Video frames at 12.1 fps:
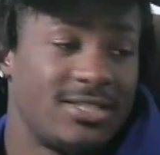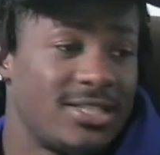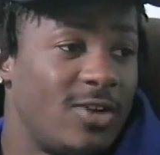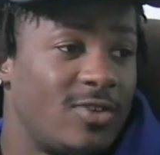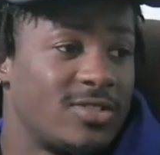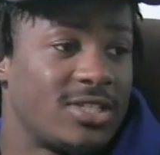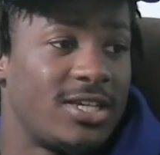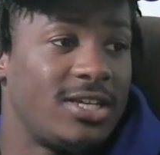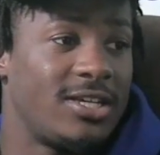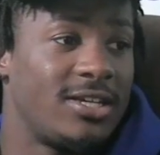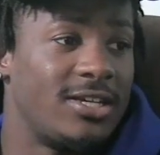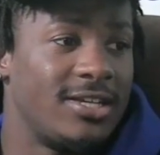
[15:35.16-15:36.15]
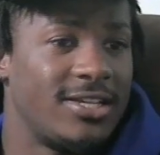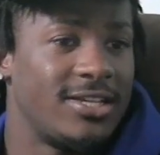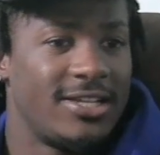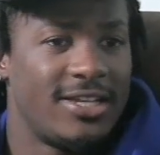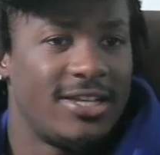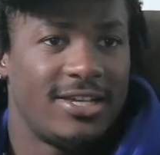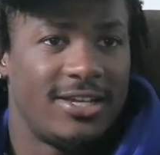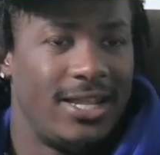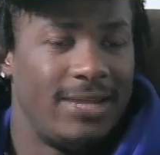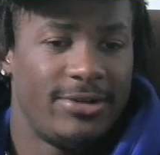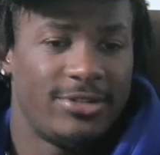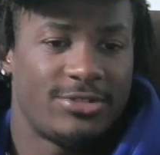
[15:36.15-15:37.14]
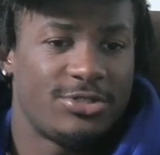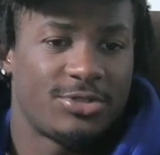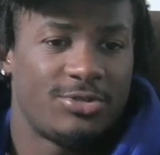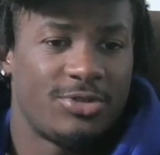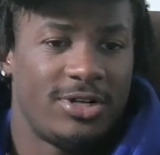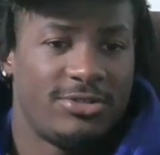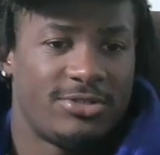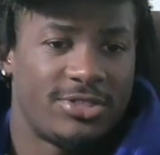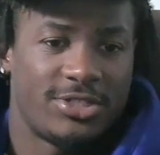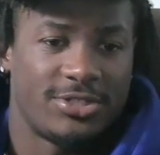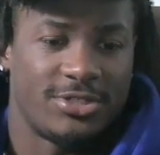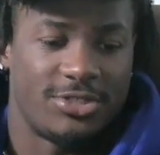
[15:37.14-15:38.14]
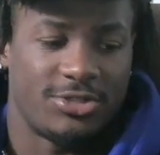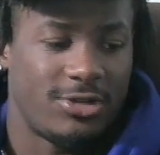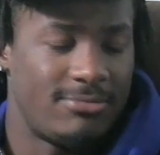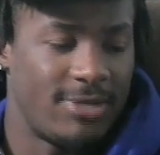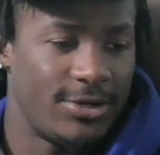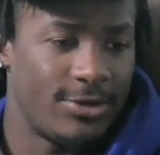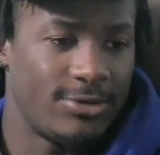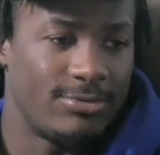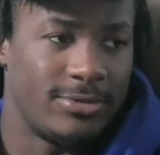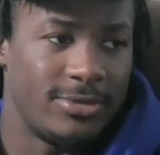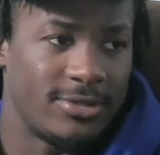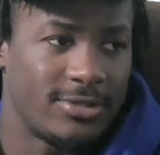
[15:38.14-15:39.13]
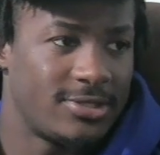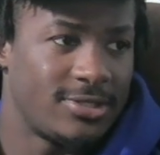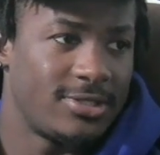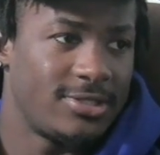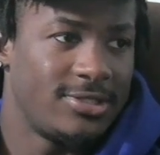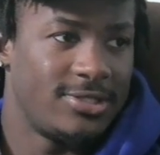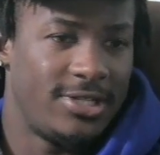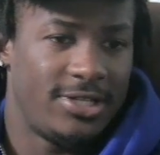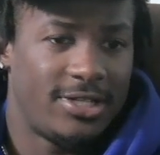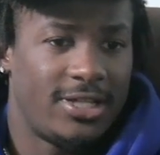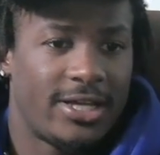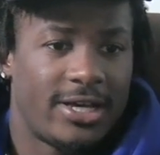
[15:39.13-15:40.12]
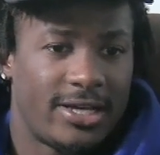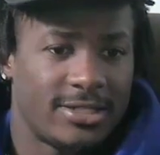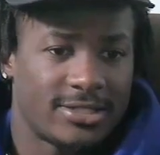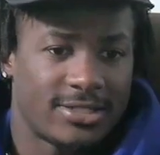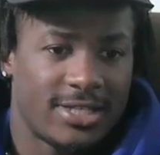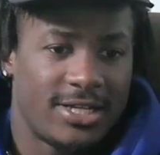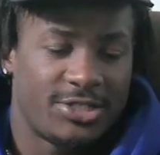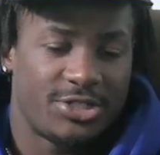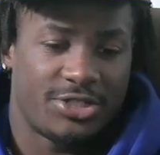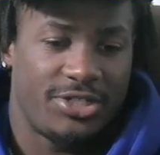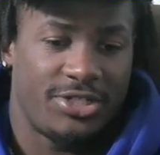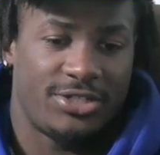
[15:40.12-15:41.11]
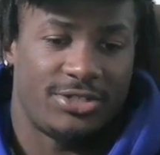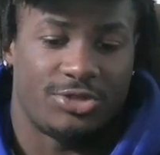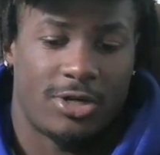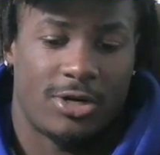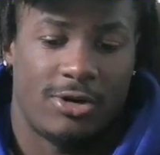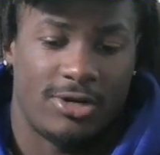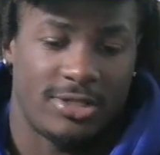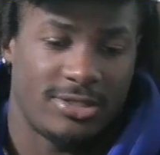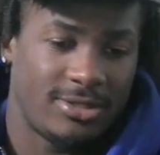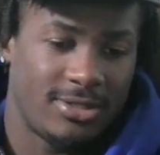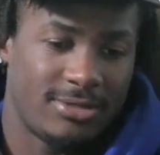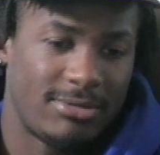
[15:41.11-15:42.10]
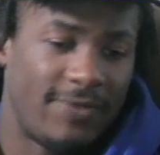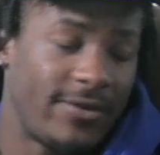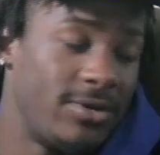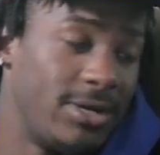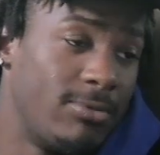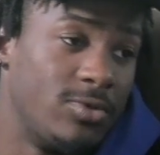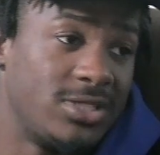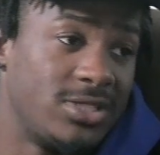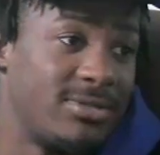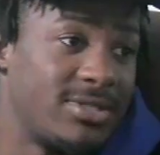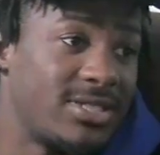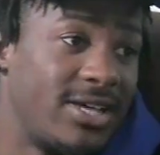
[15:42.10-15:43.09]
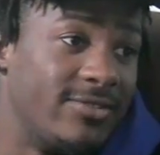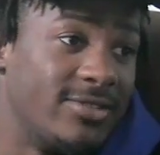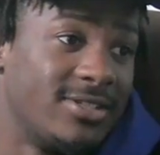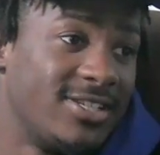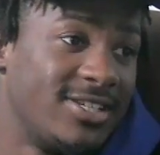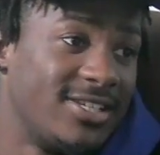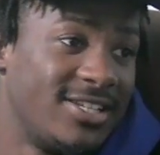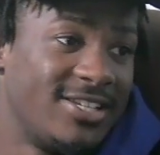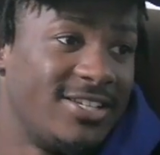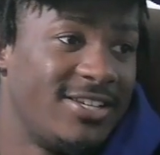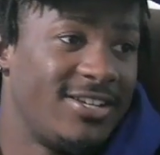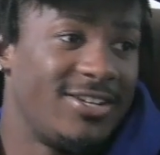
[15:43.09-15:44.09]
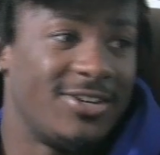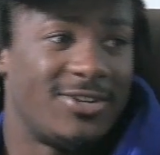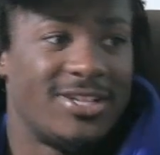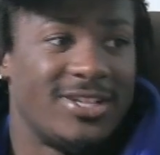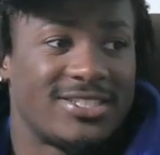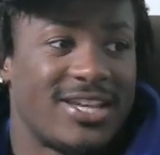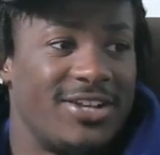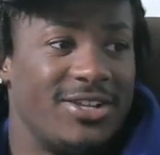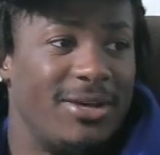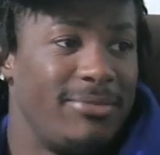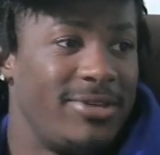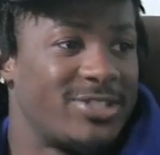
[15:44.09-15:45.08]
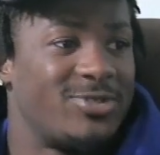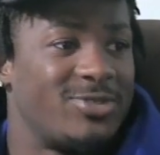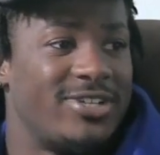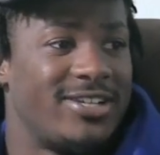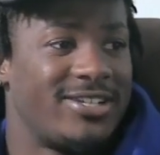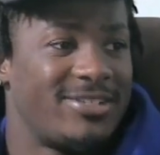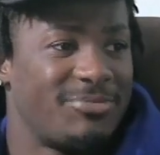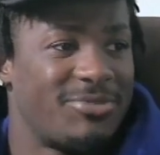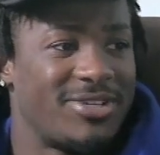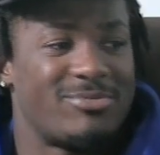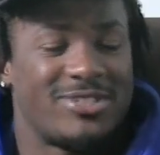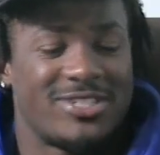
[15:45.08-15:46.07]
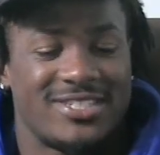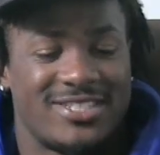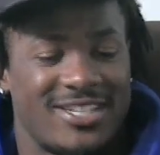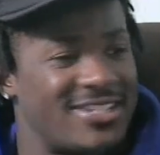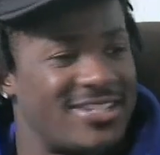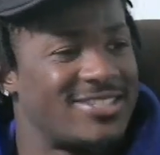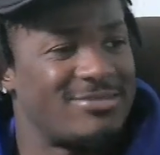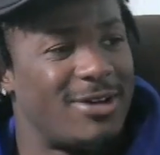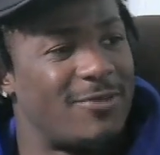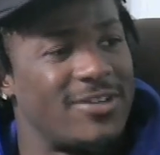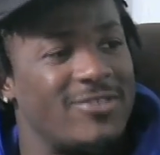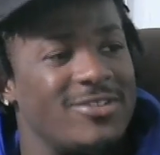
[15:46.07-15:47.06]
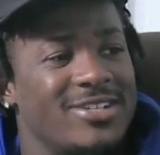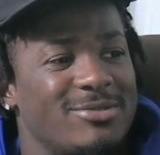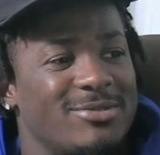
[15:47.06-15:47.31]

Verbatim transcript: I was a kid, Mhm. elementary school, I used to just draw in my notebook in class. I just get to drawing. My favorite number was number seven. Mm. You know, that's kind of a mystery. But I'm gonna just say that's my favorite why, number.